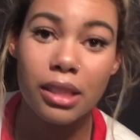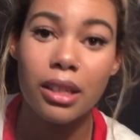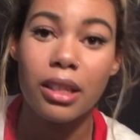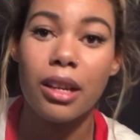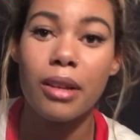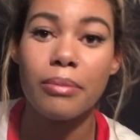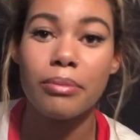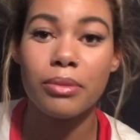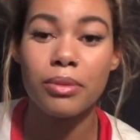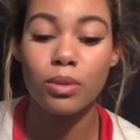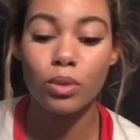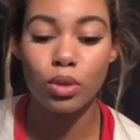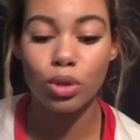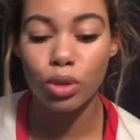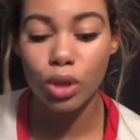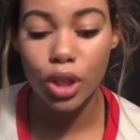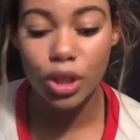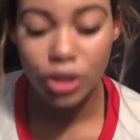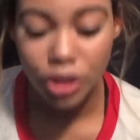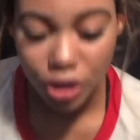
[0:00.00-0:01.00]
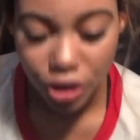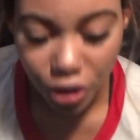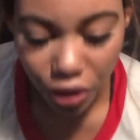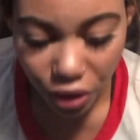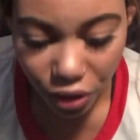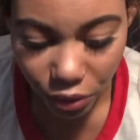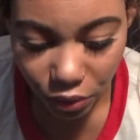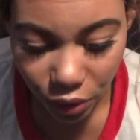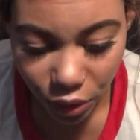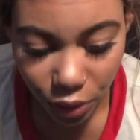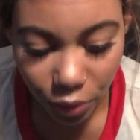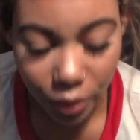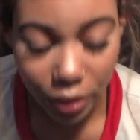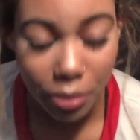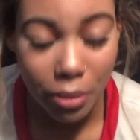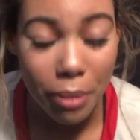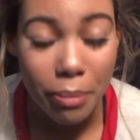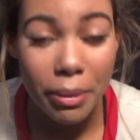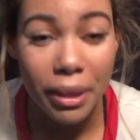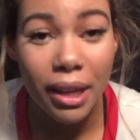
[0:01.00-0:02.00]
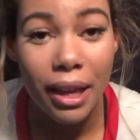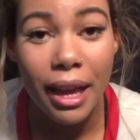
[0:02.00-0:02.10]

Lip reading: and I'm crunched over with my big